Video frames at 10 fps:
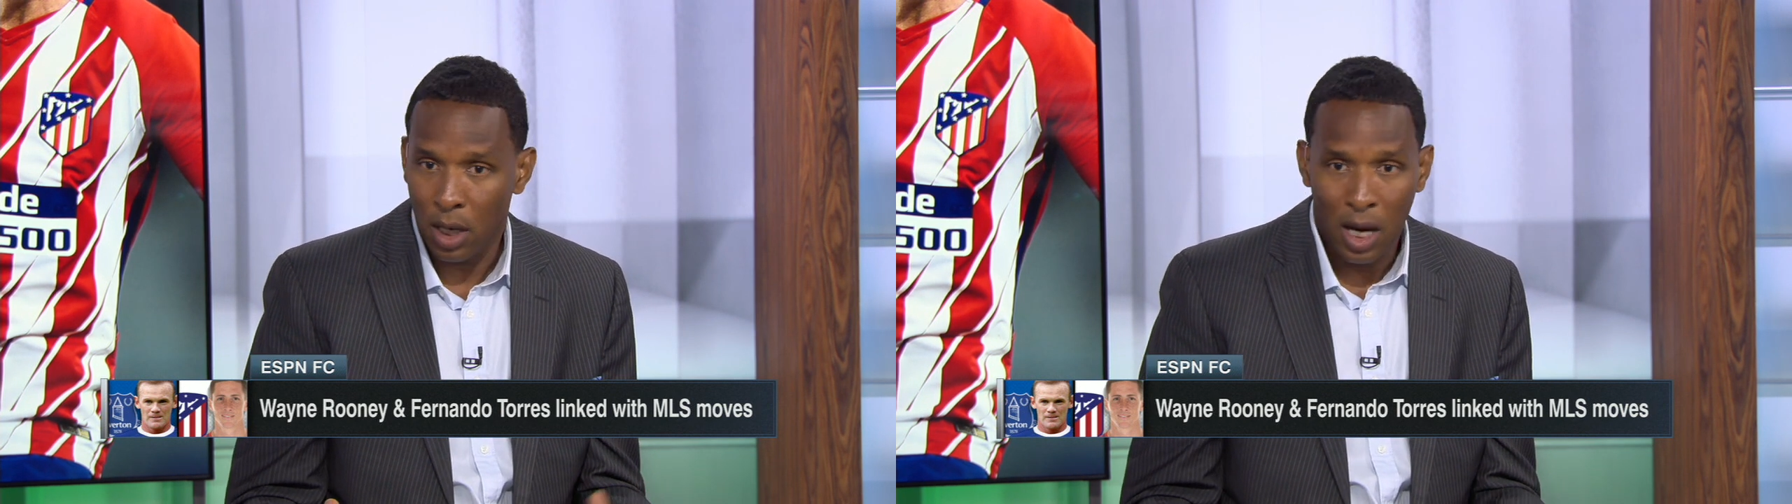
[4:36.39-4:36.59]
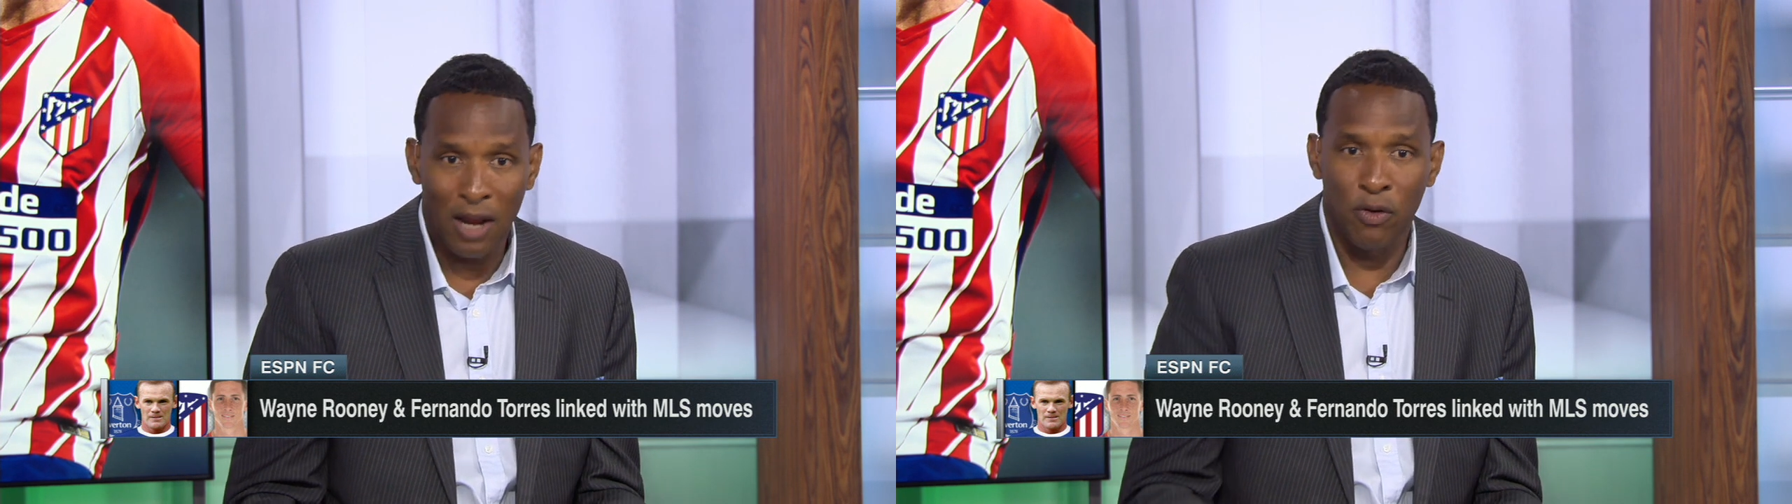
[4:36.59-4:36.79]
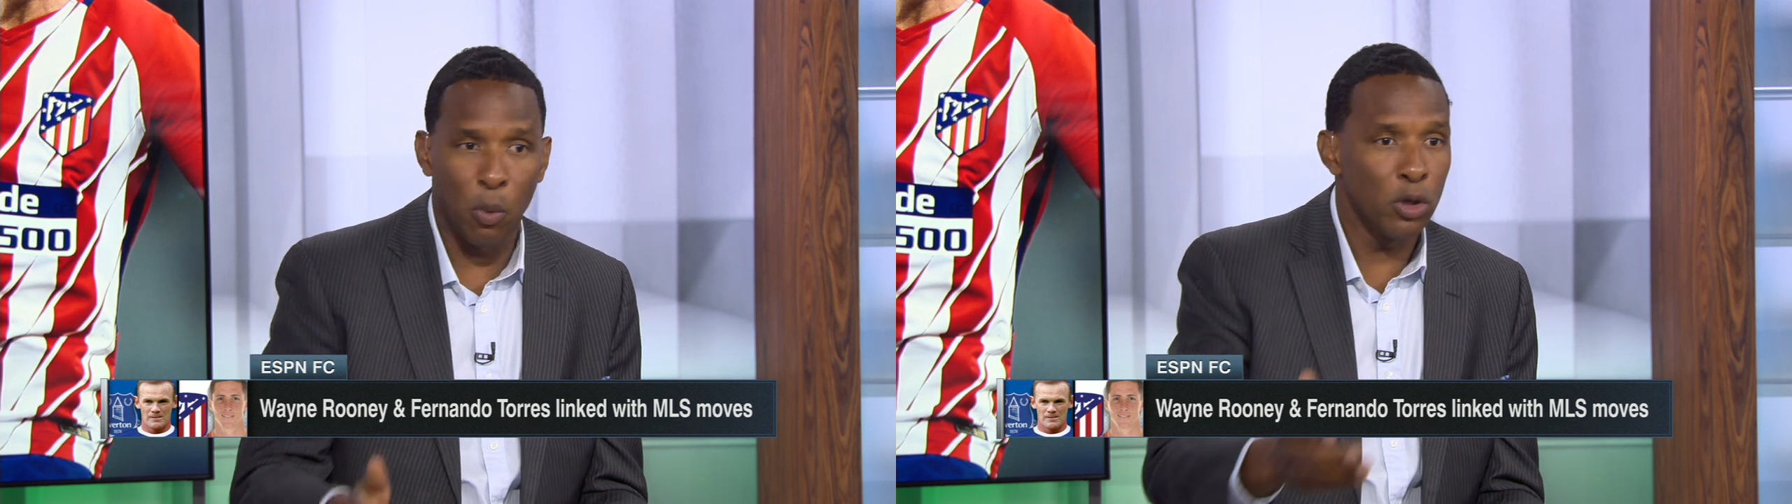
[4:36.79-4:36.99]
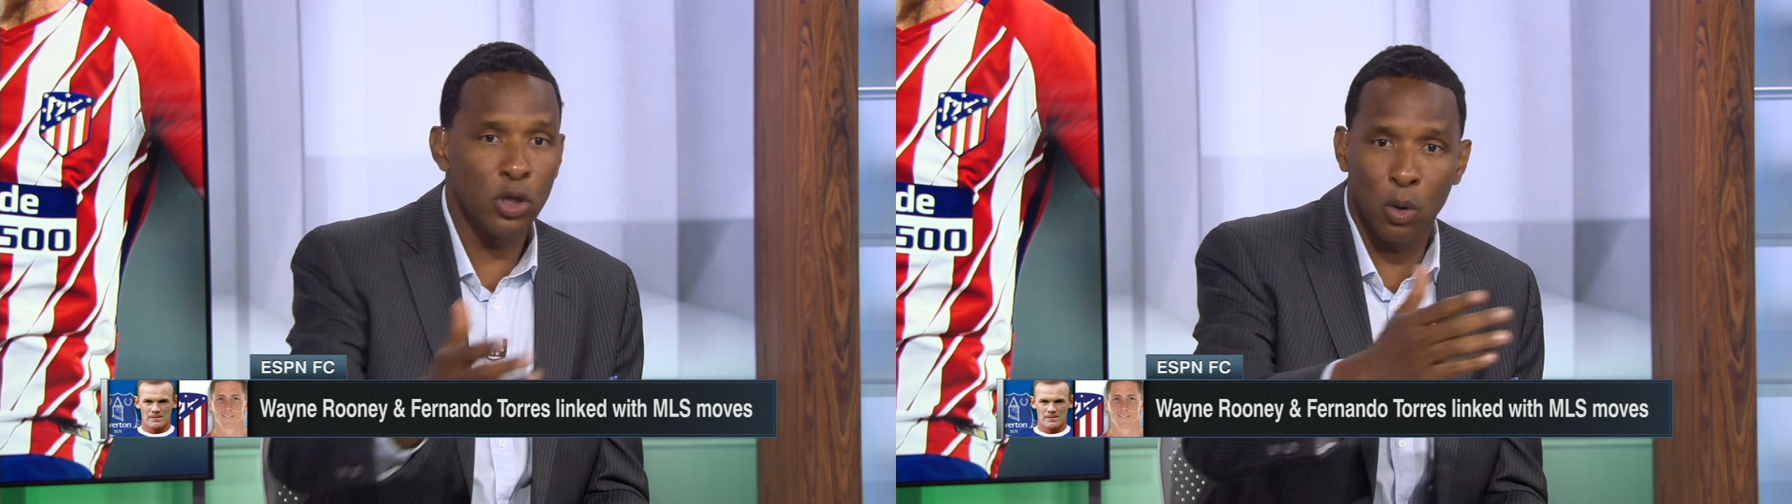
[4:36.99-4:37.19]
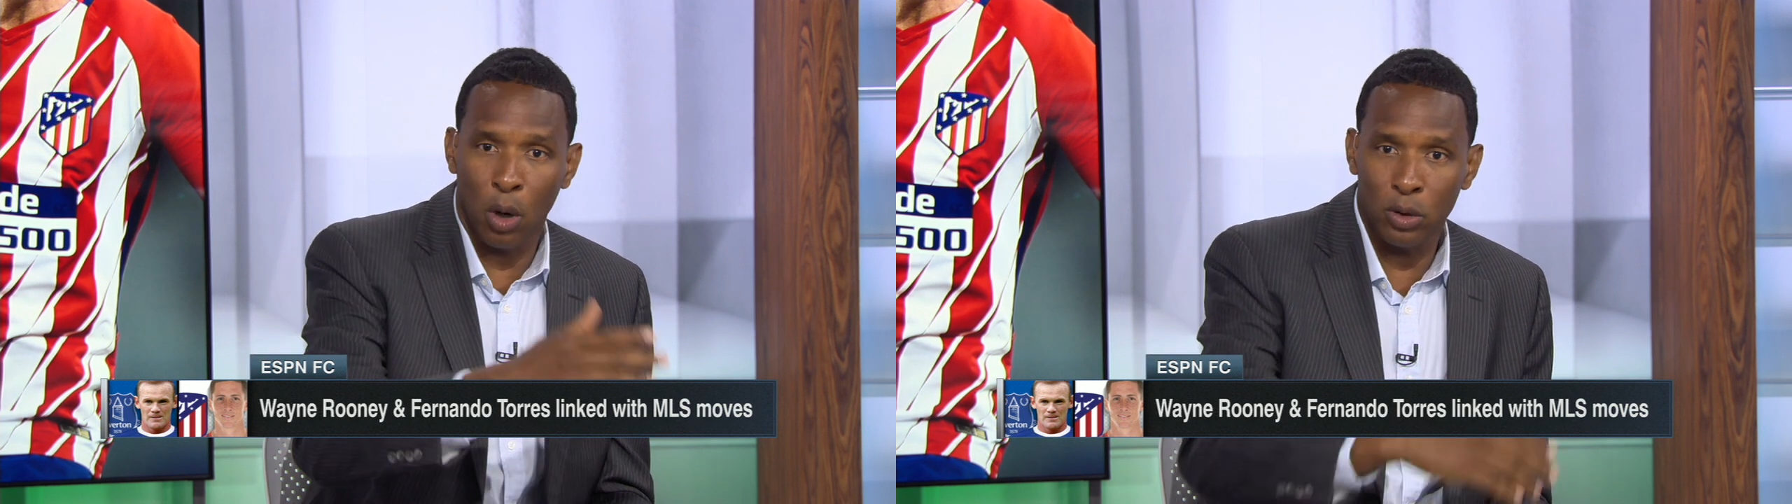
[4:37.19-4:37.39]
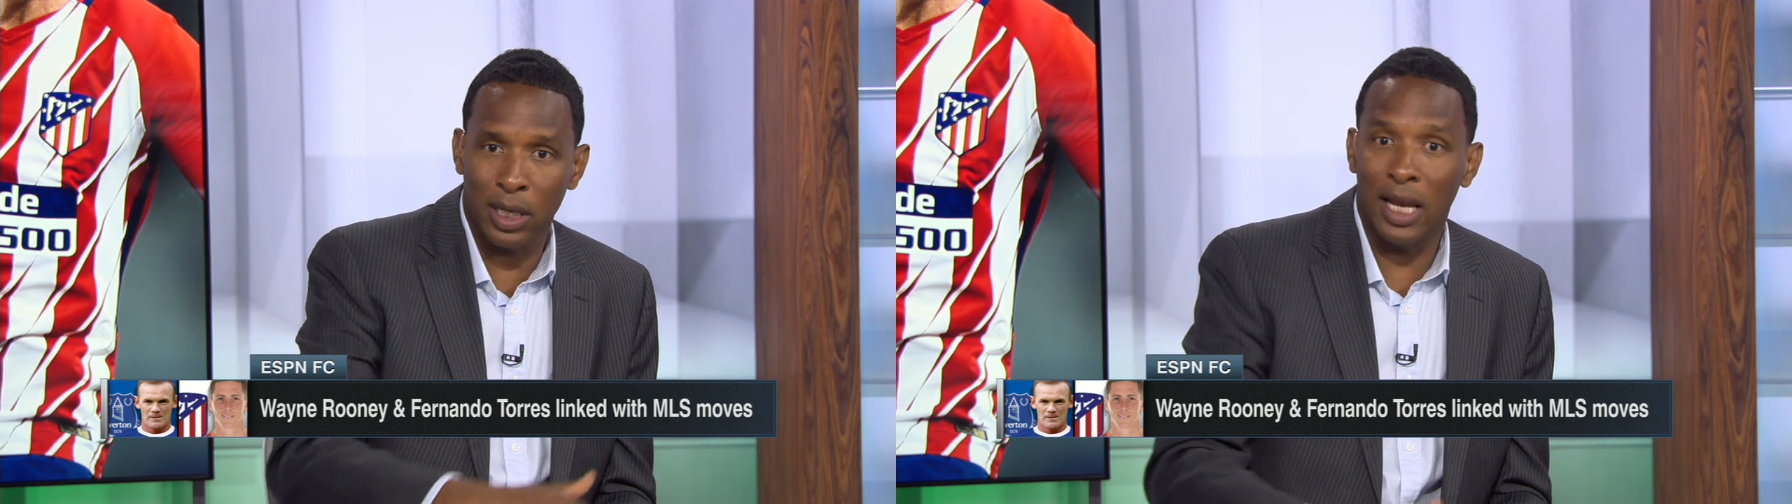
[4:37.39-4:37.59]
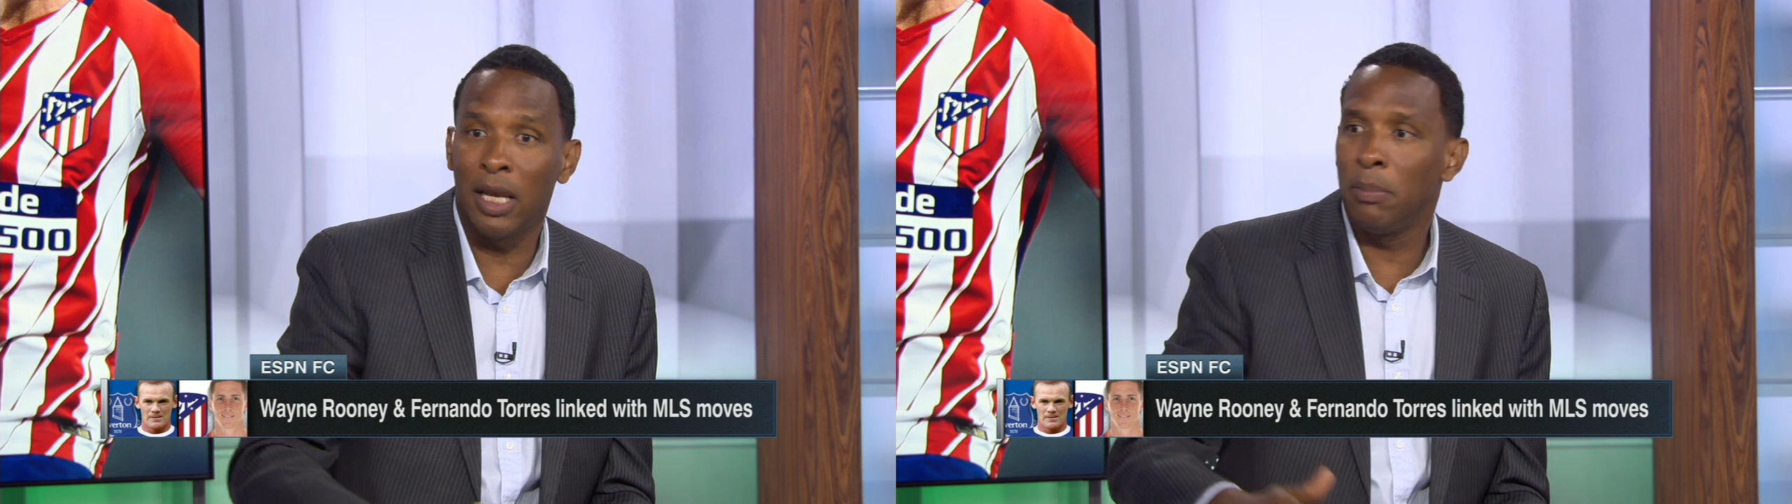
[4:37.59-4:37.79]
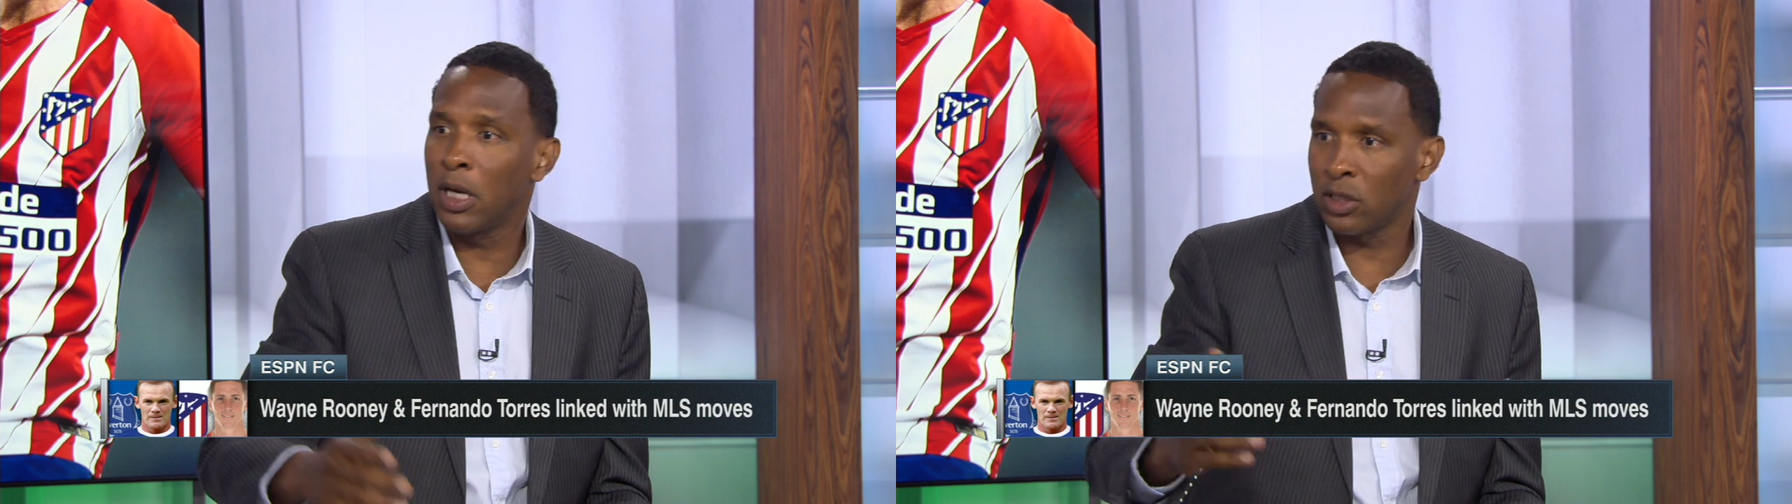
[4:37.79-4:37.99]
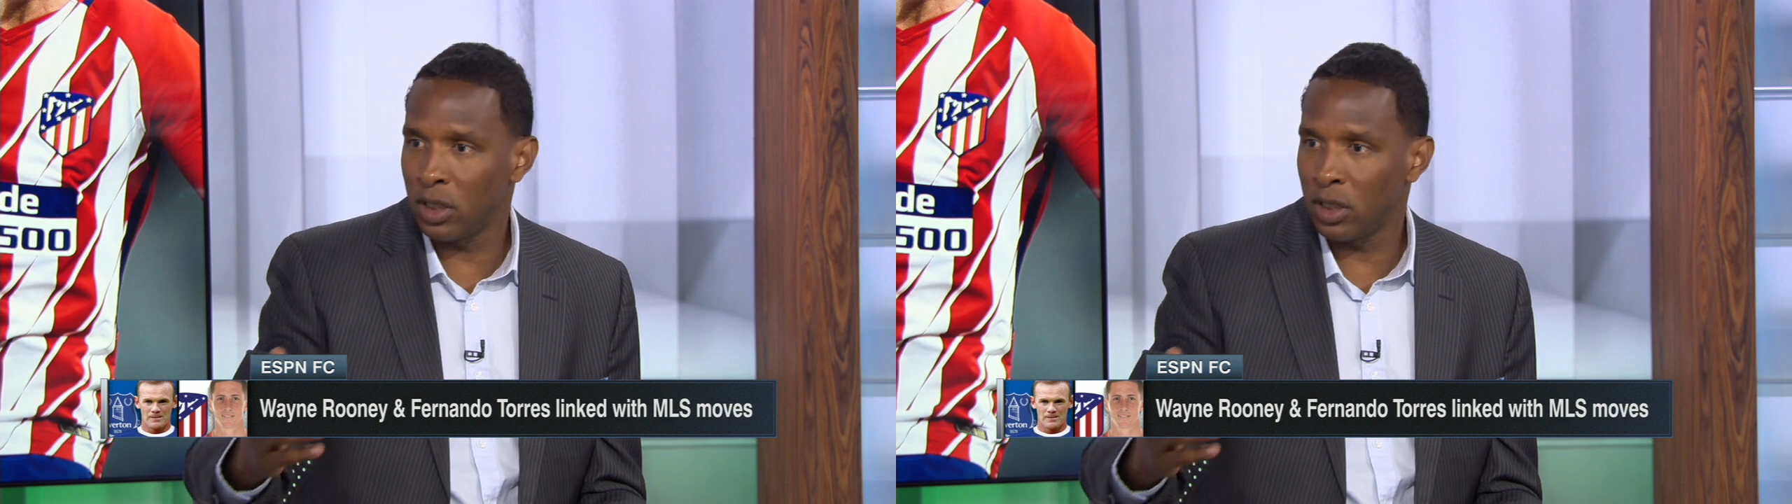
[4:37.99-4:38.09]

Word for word: Right. If he wants to go out to LA because